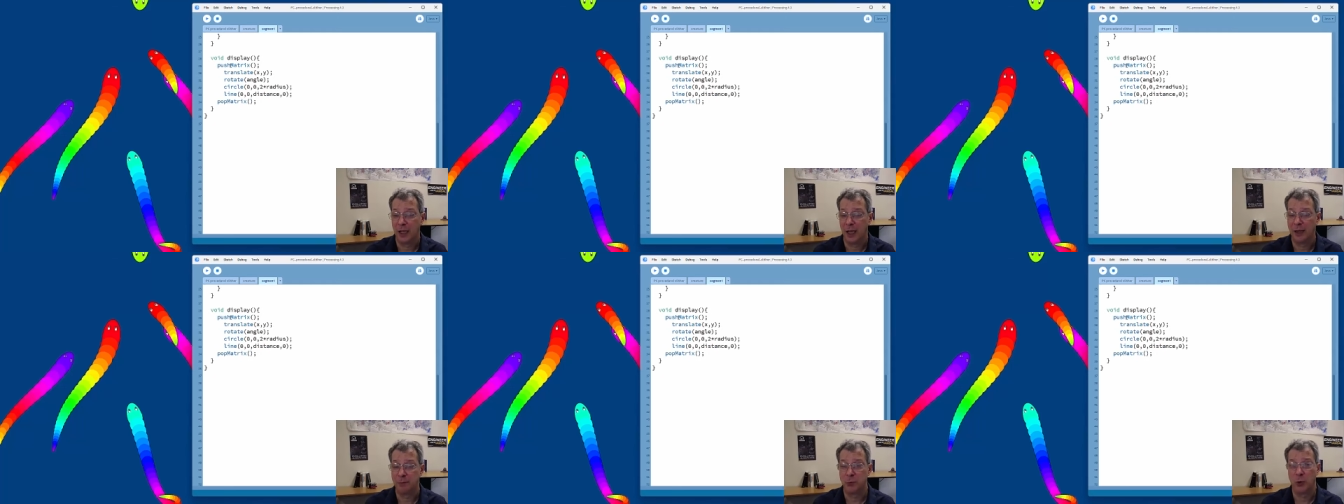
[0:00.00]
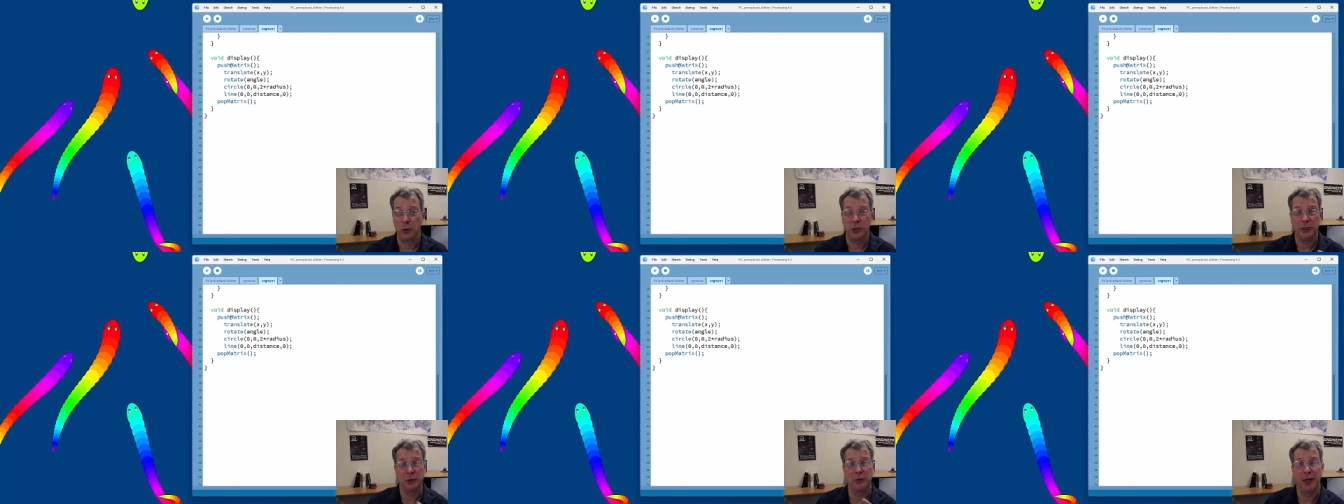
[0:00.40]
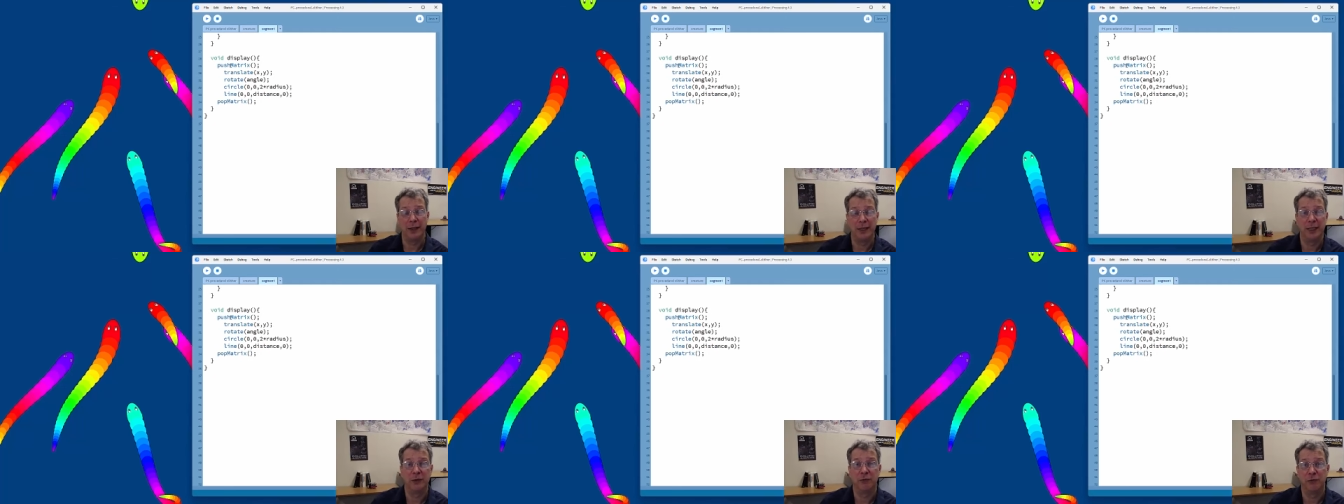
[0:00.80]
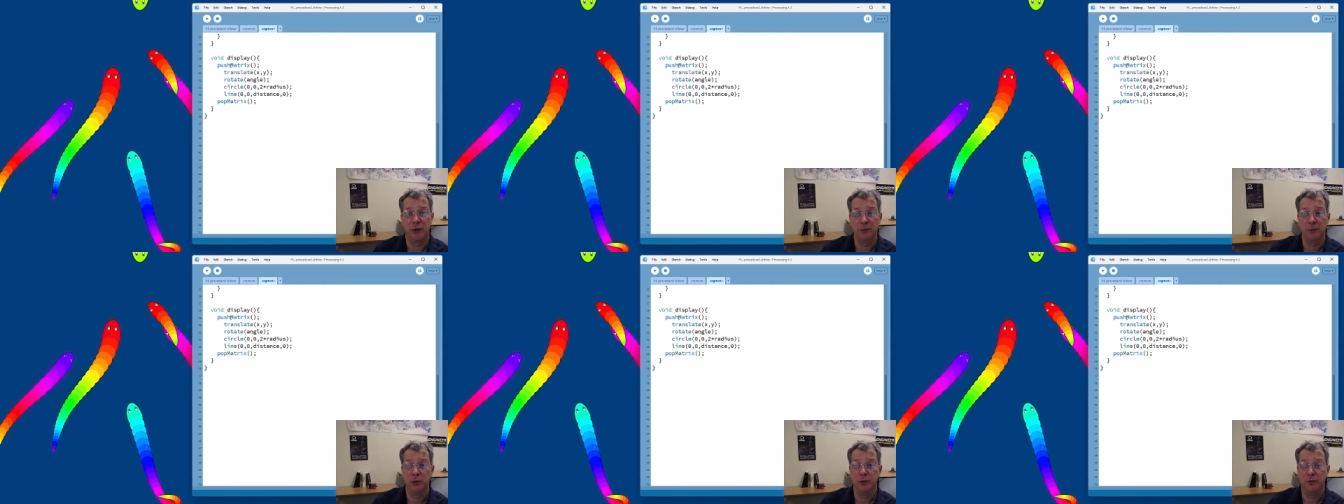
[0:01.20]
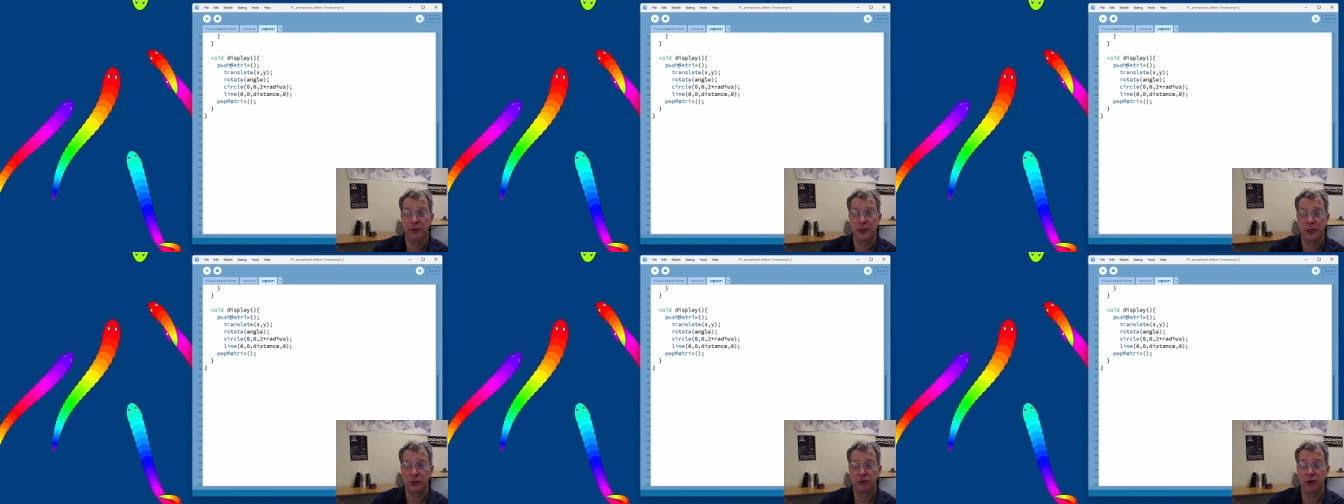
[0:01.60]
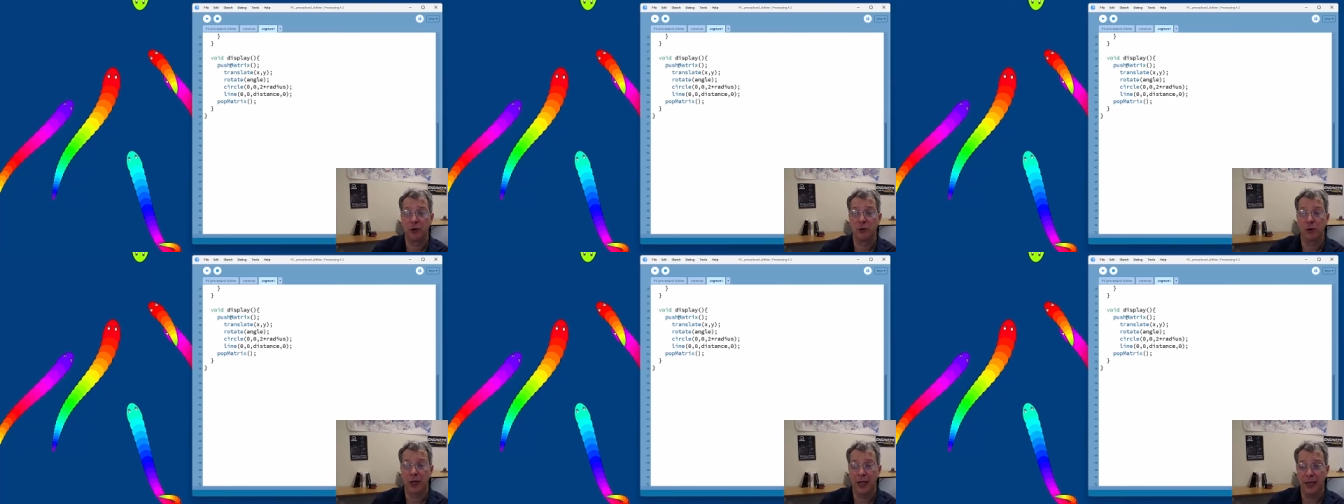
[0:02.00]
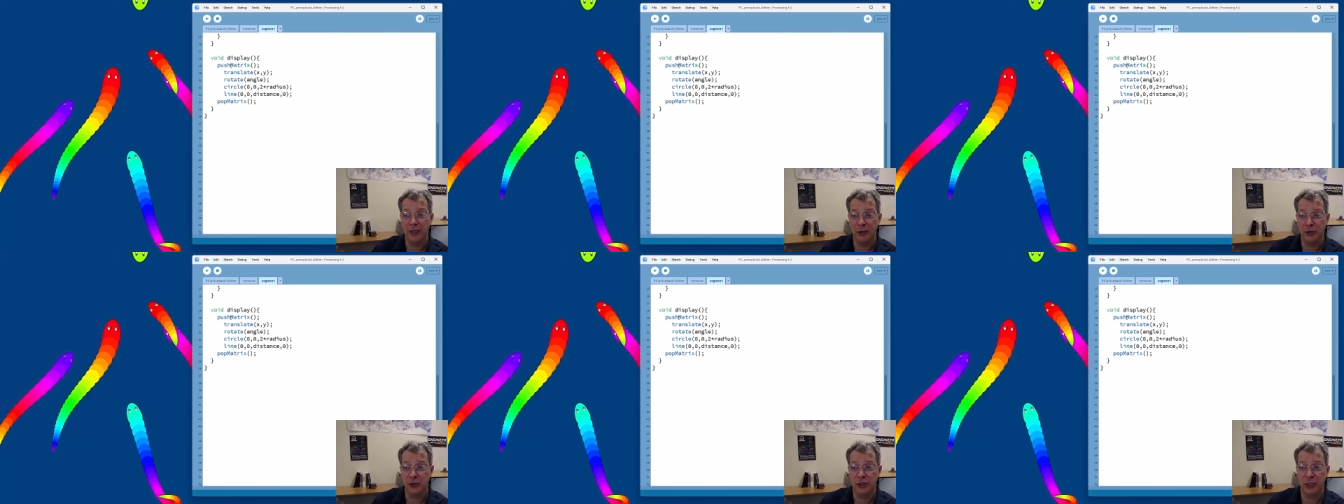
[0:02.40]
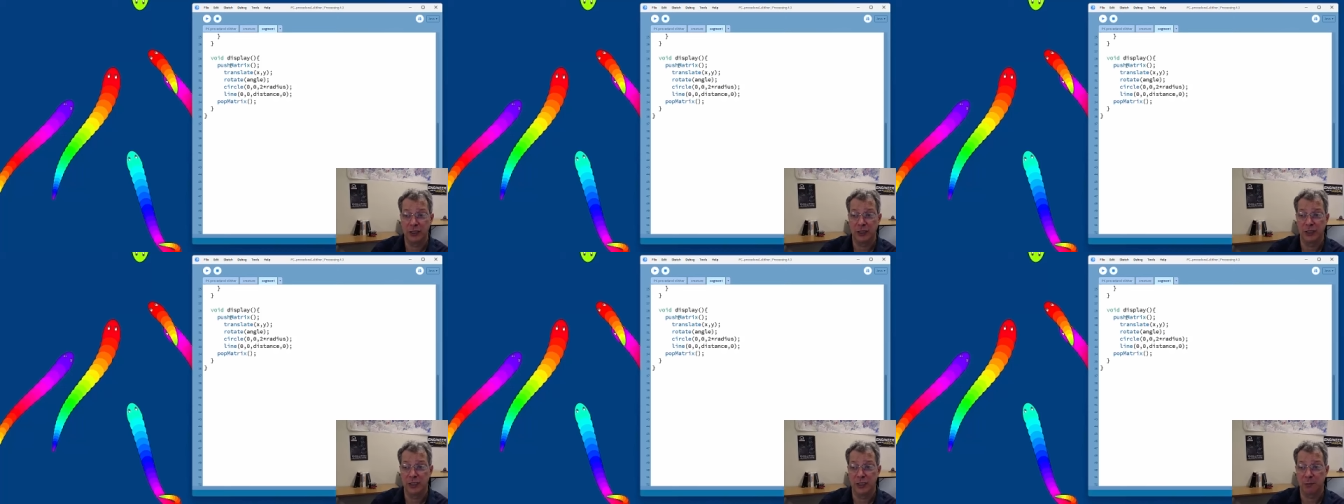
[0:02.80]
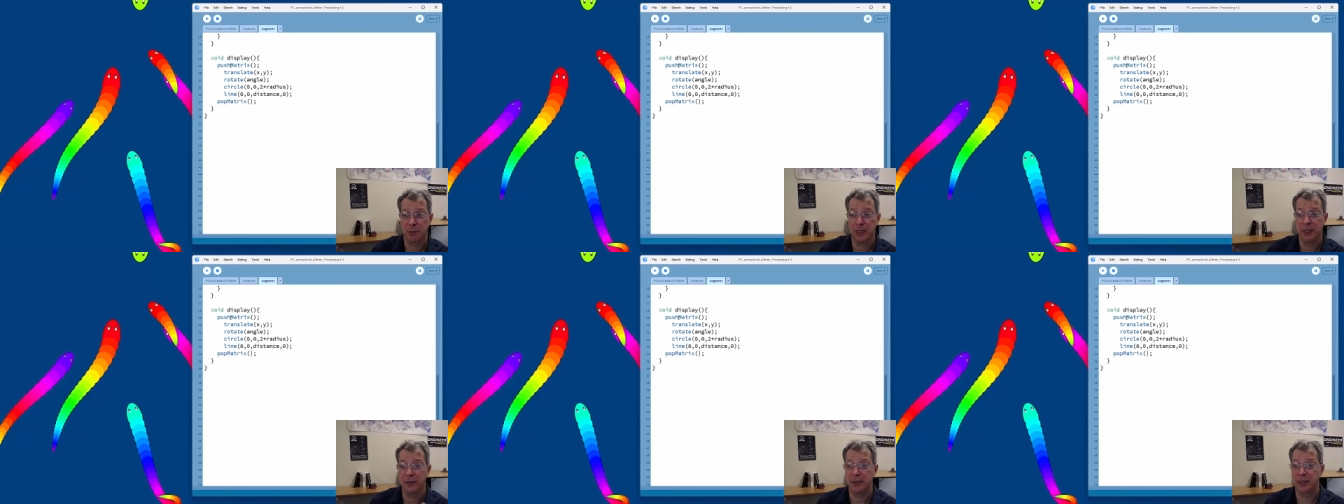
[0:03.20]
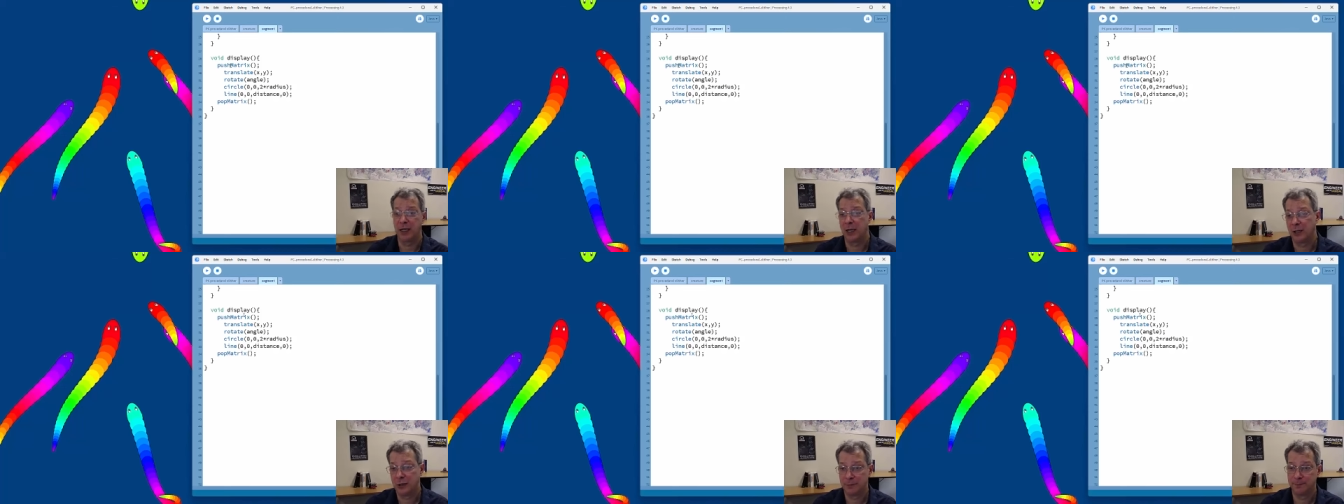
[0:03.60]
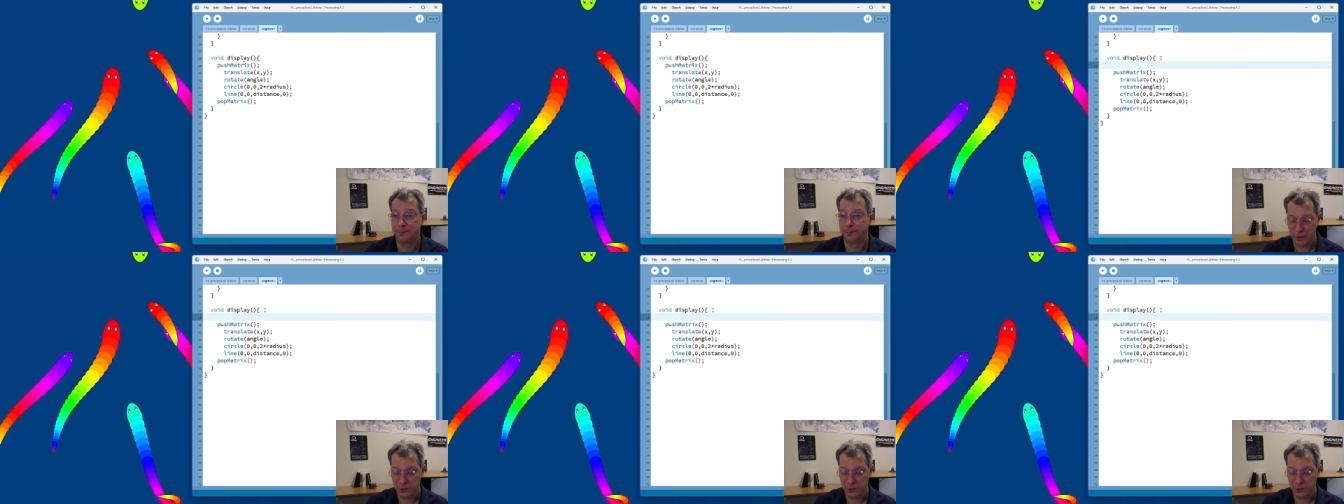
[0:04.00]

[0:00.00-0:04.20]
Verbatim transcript: I'm going to, I think, remove the stroke and just display the color.